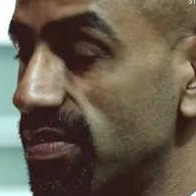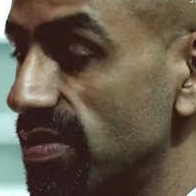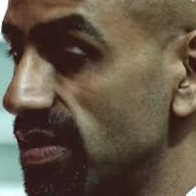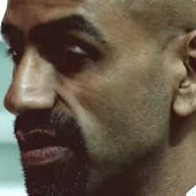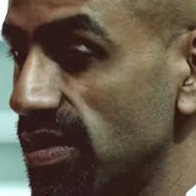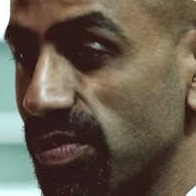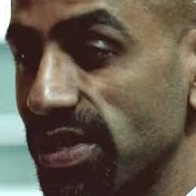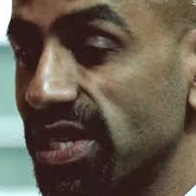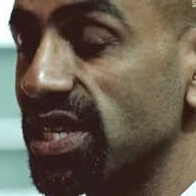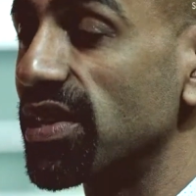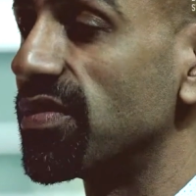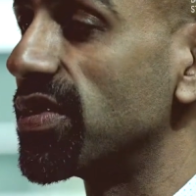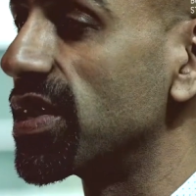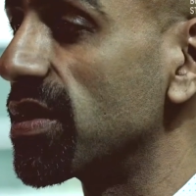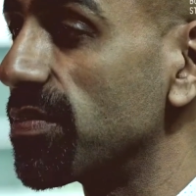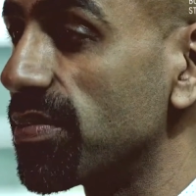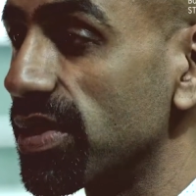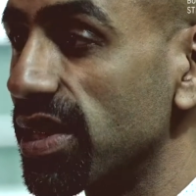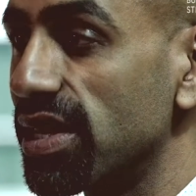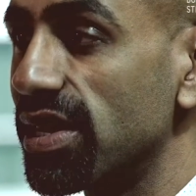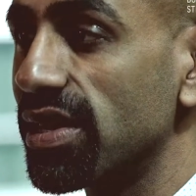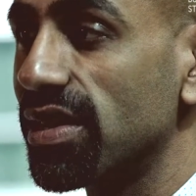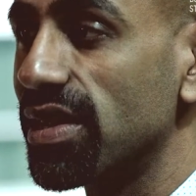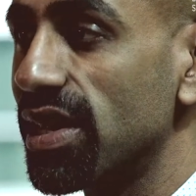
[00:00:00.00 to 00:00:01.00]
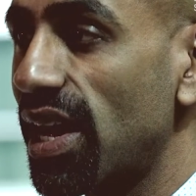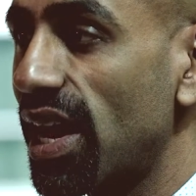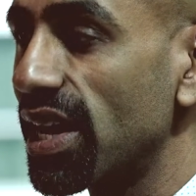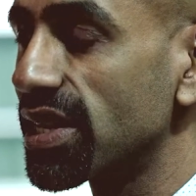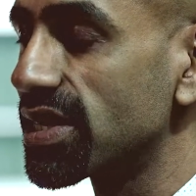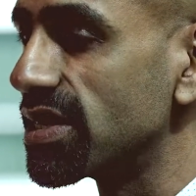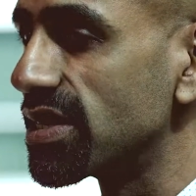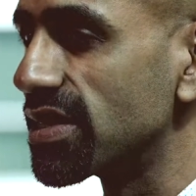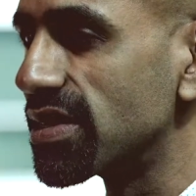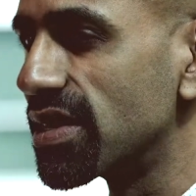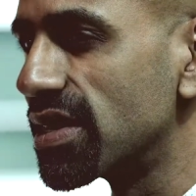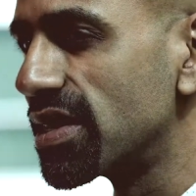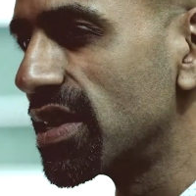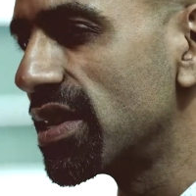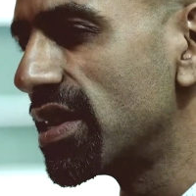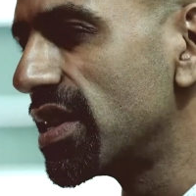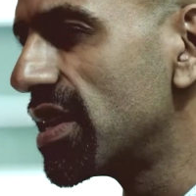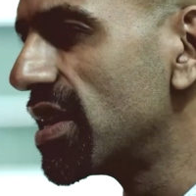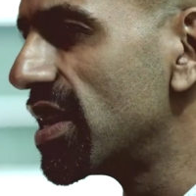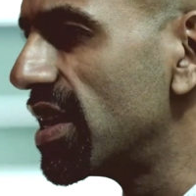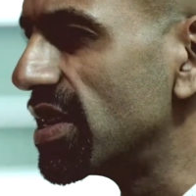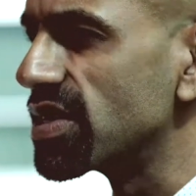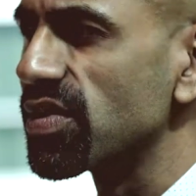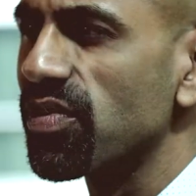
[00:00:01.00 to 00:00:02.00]
specific political action
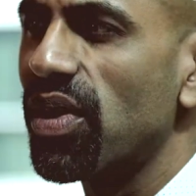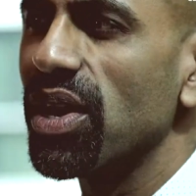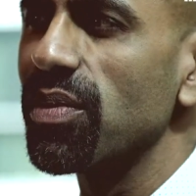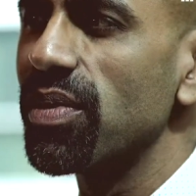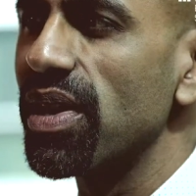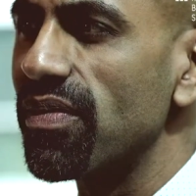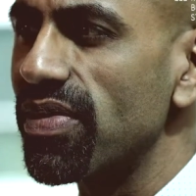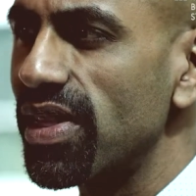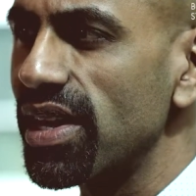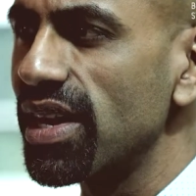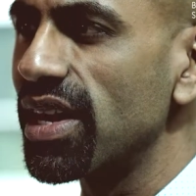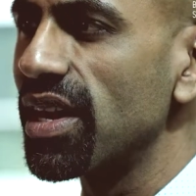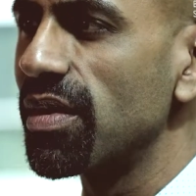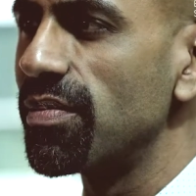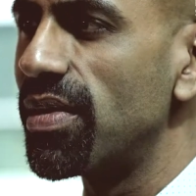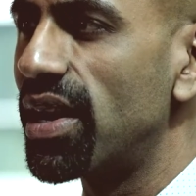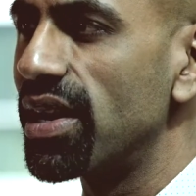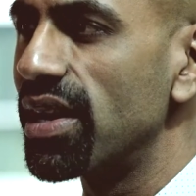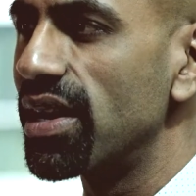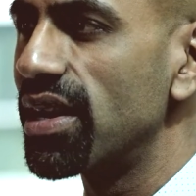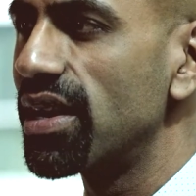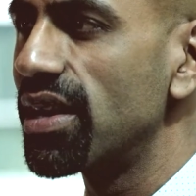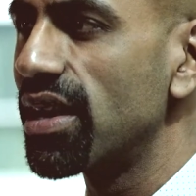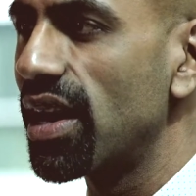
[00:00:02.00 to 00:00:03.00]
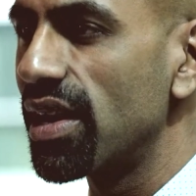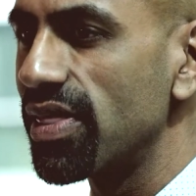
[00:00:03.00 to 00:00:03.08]
is the wrong way of thinking about it.